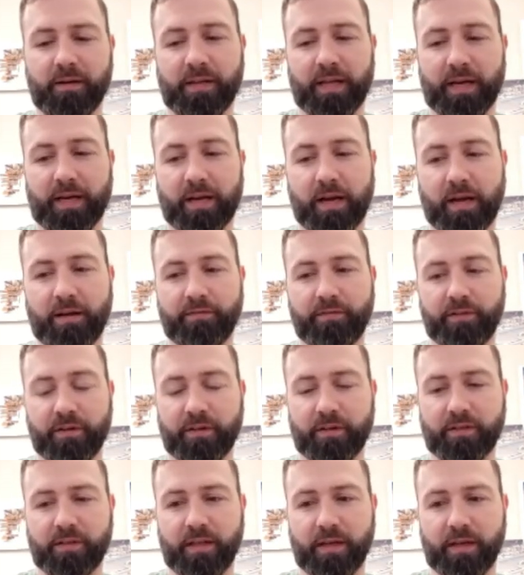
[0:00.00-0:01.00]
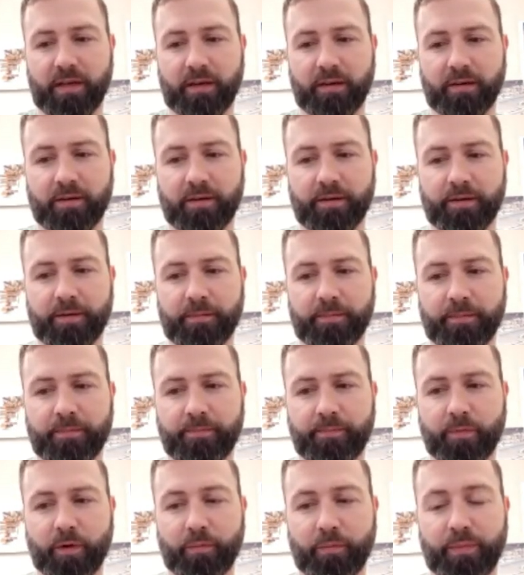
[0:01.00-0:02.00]
that confidence thing uh, you
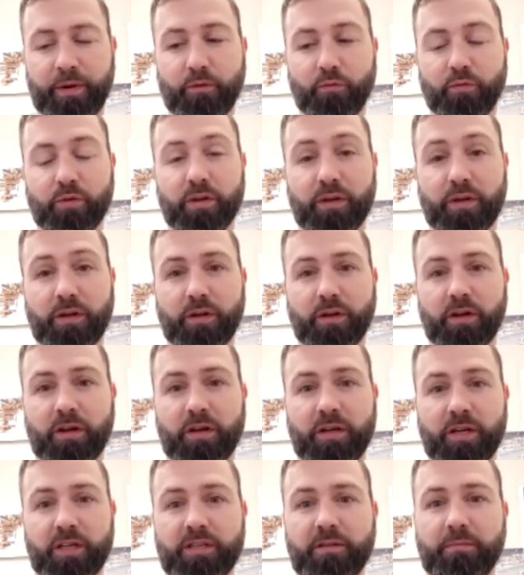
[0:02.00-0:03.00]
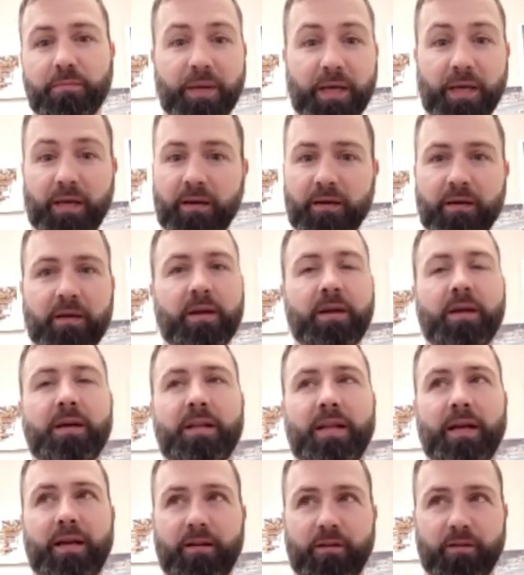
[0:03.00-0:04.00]
know being really good doesn't mean
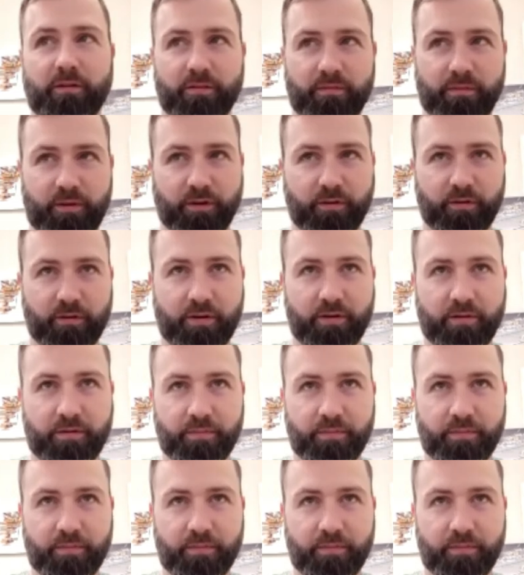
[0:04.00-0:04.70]
that you're you're